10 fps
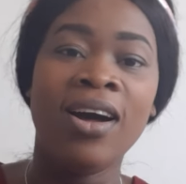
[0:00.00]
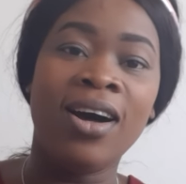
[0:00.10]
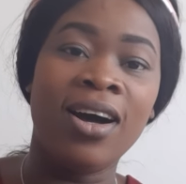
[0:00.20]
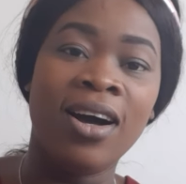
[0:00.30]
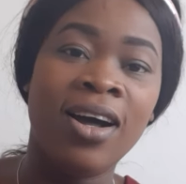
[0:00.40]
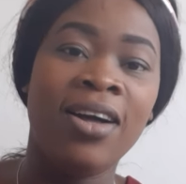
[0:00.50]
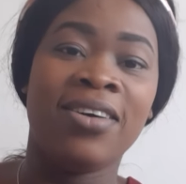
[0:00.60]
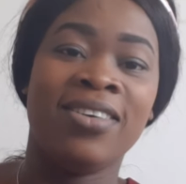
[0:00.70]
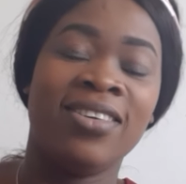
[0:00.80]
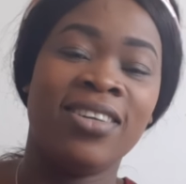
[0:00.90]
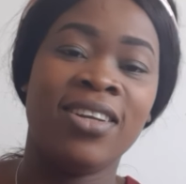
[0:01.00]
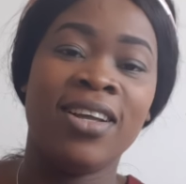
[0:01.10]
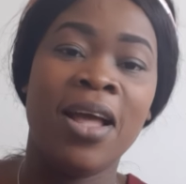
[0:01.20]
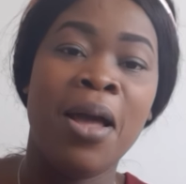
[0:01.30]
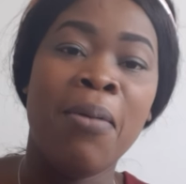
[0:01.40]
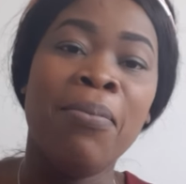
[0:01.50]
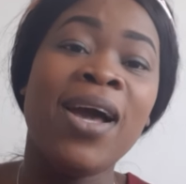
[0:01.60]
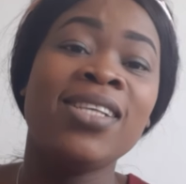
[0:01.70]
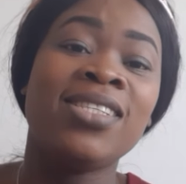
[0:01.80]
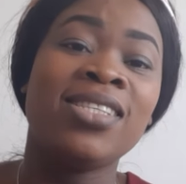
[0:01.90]

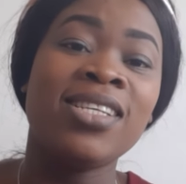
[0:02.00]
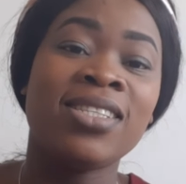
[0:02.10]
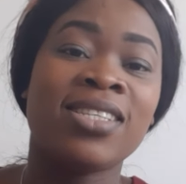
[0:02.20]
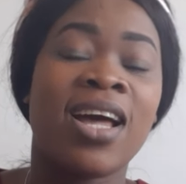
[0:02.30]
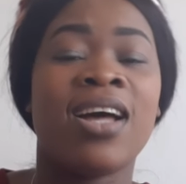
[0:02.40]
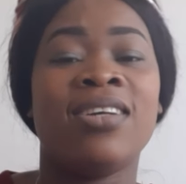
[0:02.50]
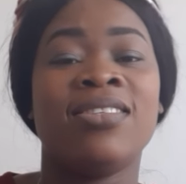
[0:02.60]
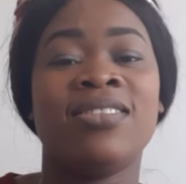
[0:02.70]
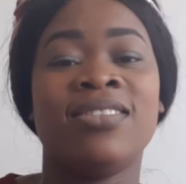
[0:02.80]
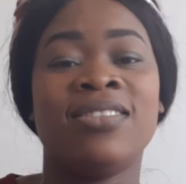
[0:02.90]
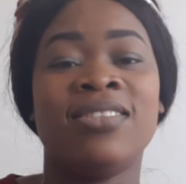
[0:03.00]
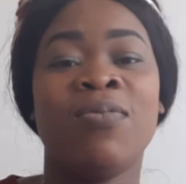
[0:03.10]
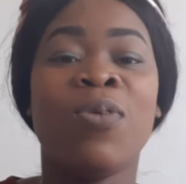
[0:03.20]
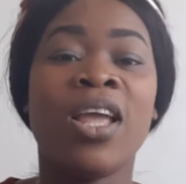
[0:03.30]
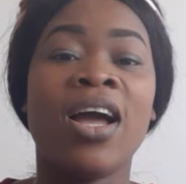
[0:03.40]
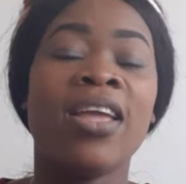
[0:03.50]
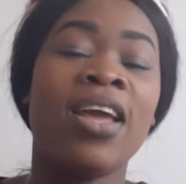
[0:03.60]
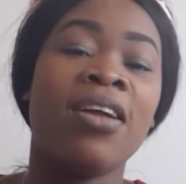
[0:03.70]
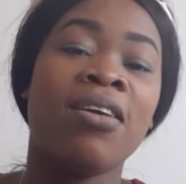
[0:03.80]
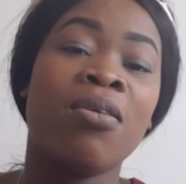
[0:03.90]
My sister, we are
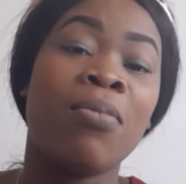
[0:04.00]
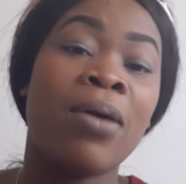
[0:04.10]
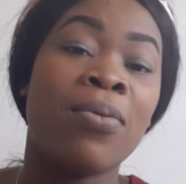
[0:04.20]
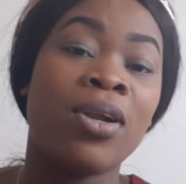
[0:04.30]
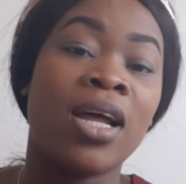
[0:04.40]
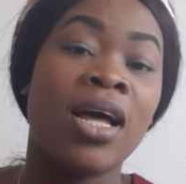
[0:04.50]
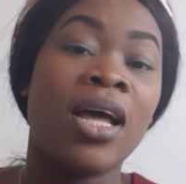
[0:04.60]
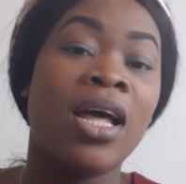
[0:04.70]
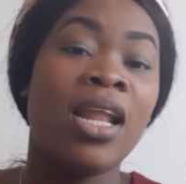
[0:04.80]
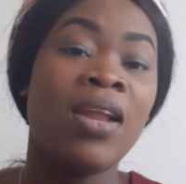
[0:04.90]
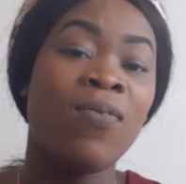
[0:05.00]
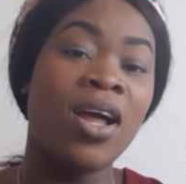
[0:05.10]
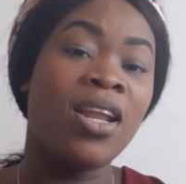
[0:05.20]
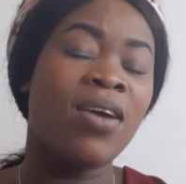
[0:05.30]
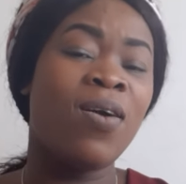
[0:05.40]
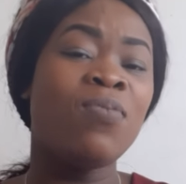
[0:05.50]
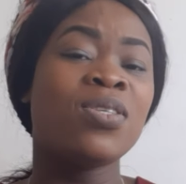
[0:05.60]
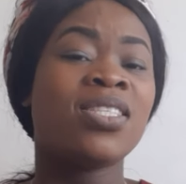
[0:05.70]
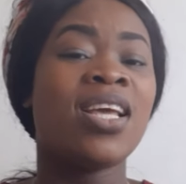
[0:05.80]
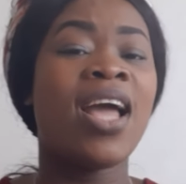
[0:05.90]
here again, my brother. When
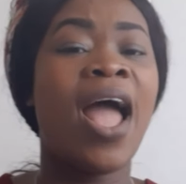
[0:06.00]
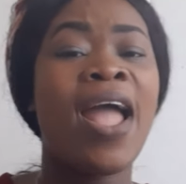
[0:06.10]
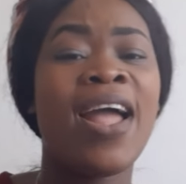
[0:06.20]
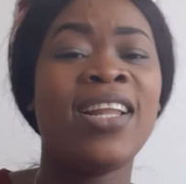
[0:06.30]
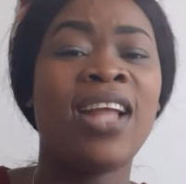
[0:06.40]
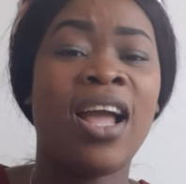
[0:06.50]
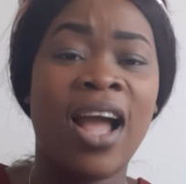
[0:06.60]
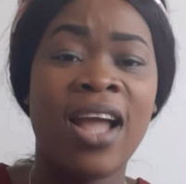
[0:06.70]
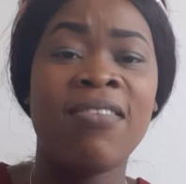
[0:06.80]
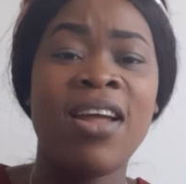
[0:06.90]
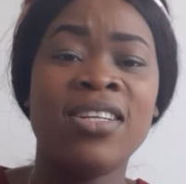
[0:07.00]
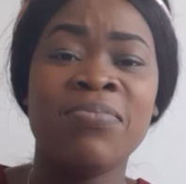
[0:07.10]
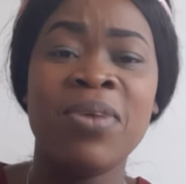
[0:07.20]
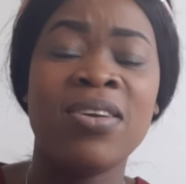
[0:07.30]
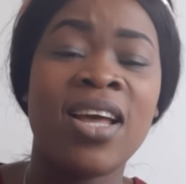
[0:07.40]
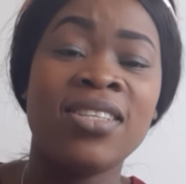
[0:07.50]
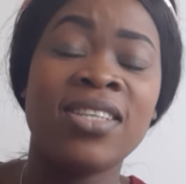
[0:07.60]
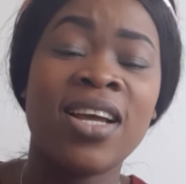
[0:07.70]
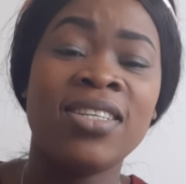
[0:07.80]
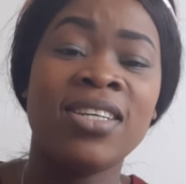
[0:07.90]
we say I read the mail and I
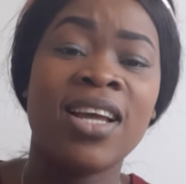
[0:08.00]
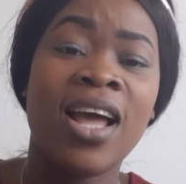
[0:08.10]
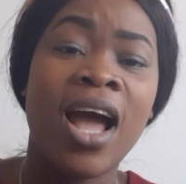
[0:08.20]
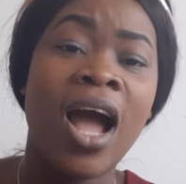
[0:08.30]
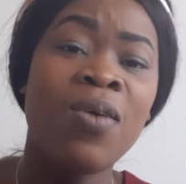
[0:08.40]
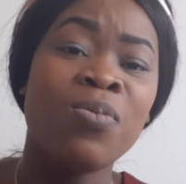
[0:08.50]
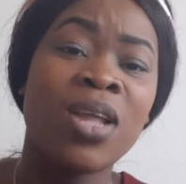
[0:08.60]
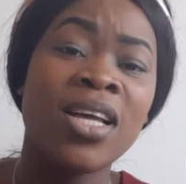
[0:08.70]
said, how will